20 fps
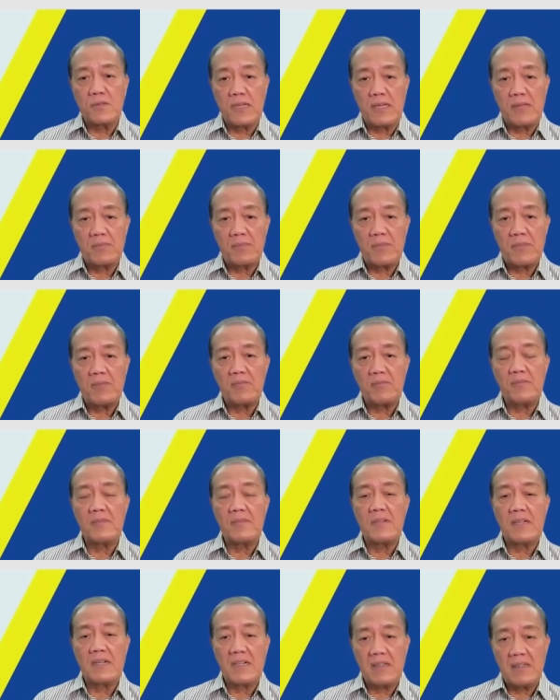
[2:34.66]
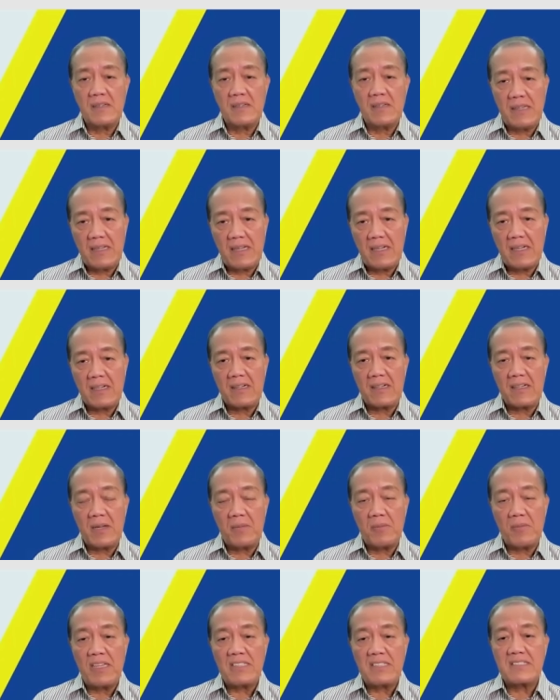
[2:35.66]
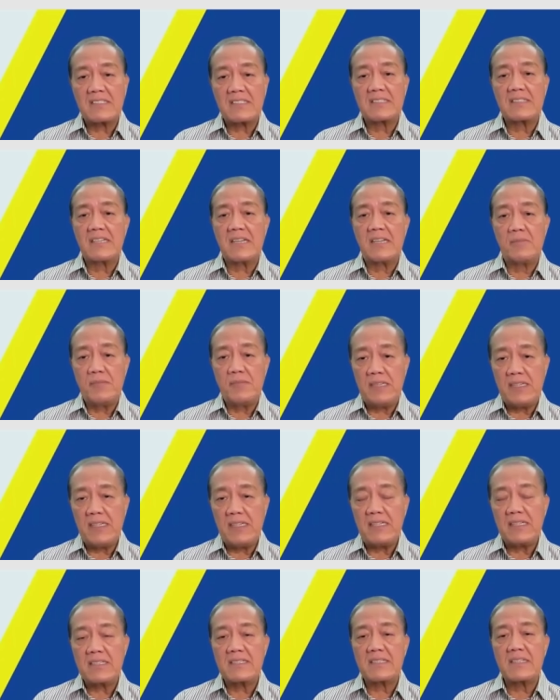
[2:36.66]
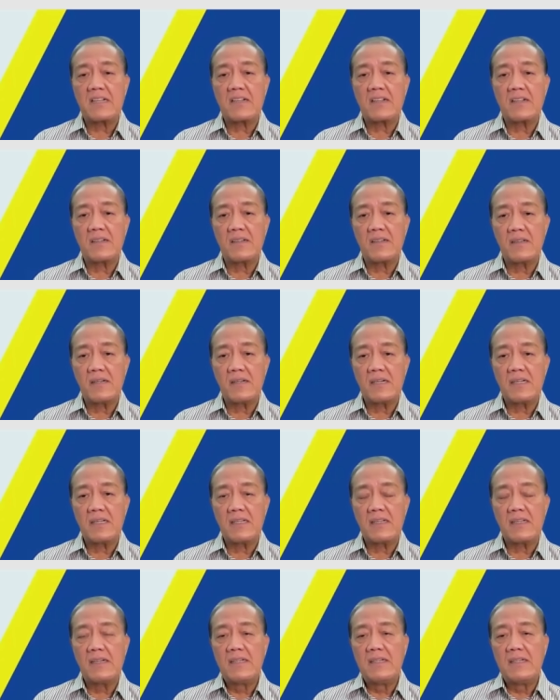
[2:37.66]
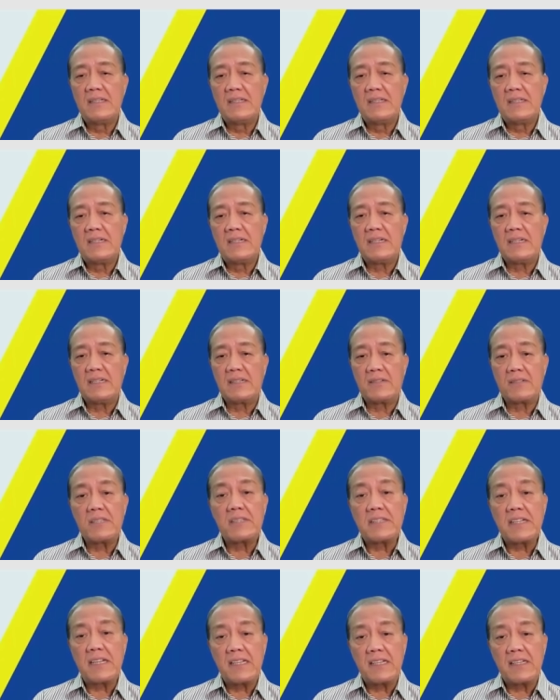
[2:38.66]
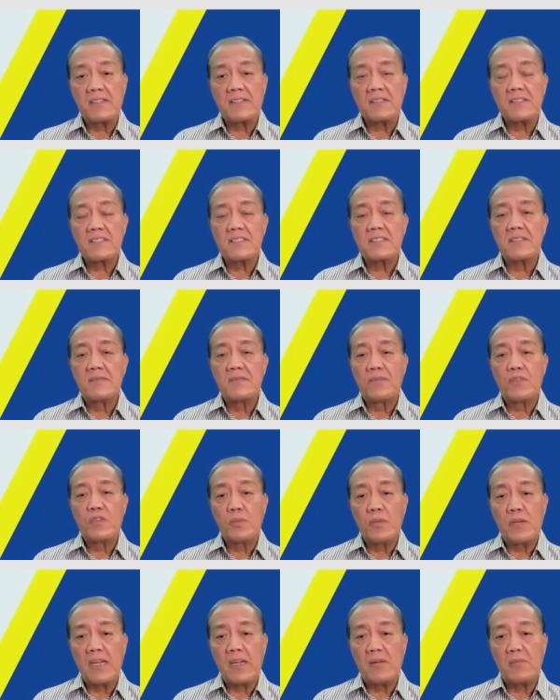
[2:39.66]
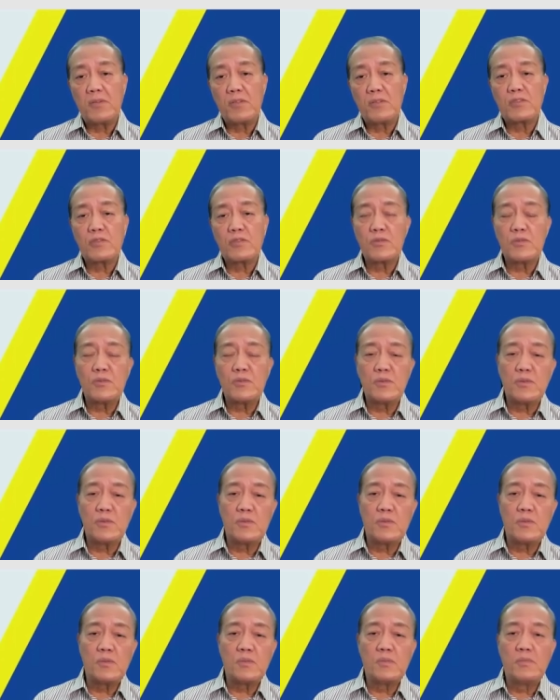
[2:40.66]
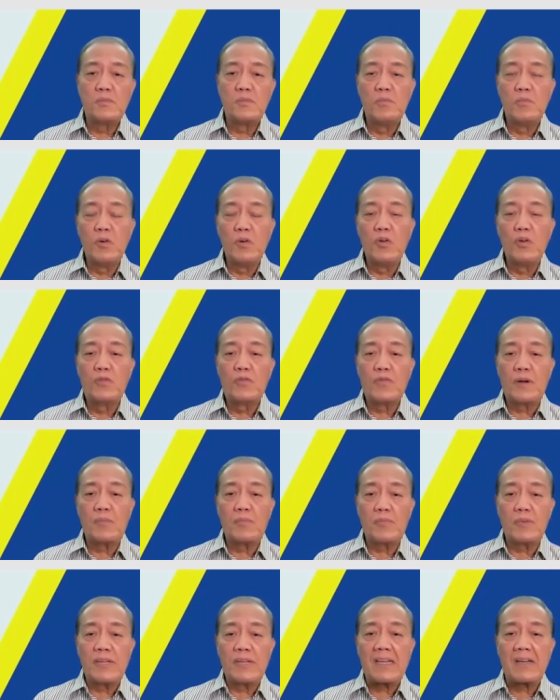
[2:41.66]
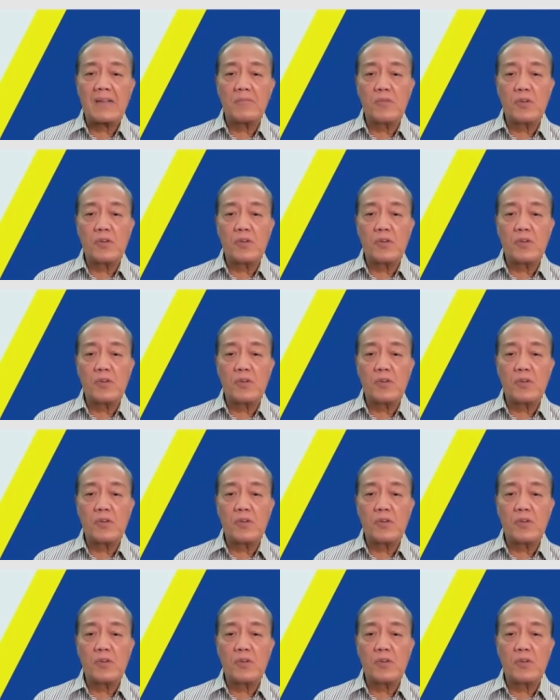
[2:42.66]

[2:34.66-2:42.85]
help them uh, our MSMEs, our, our yeah. uh, retailers to be able to move from brick and